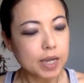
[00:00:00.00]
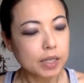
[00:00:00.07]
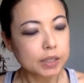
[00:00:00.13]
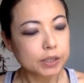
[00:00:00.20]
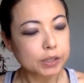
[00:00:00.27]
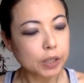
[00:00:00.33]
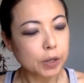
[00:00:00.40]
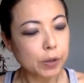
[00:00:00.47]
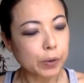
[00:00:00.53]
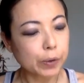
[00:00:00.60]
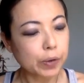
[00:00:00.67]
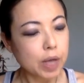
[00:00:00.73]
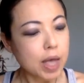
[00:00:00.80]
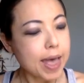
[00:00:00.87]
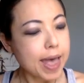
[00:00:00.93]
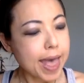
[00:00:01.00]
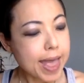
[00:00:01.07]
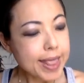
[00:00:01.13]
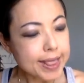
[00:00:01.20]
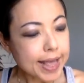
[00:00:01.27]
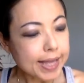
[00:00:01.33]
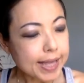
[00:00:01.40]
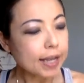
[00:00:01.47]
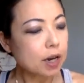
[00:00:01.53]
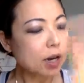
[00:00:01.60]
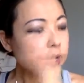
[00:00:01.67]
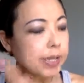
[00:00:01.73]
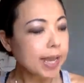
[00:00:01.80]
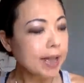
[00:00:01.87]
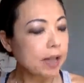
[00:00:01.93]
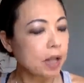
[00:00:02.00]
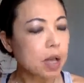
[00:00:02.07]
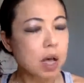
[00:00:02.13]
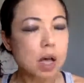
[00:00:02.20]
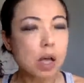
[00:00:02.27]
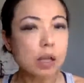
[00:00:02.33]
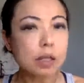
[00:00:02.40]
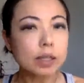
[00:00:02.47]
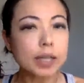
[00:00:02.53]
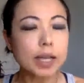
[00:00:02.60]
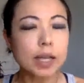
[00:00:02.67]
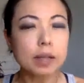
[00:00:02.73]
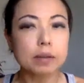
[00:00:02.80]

So, and then they look at all the